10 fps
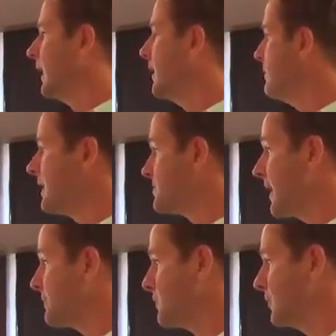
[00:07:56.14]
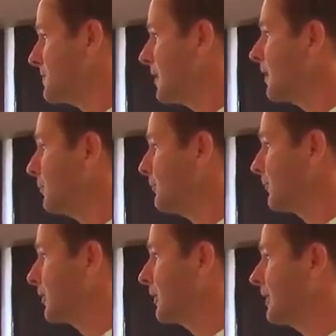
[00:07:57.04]
And it makes it absolutely terrible
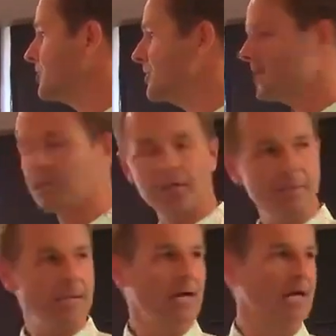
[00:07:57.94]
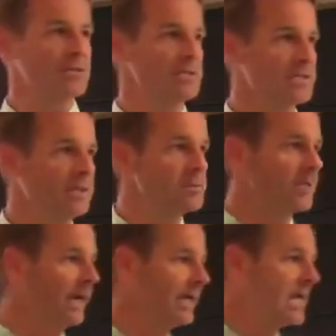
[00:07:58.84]
for her. And she's like, oh my gosh, it seems
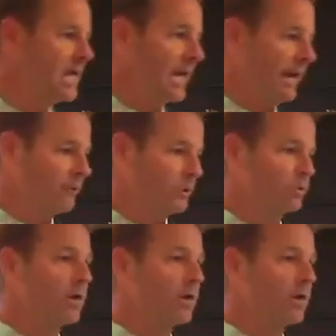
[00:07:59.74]
like everyone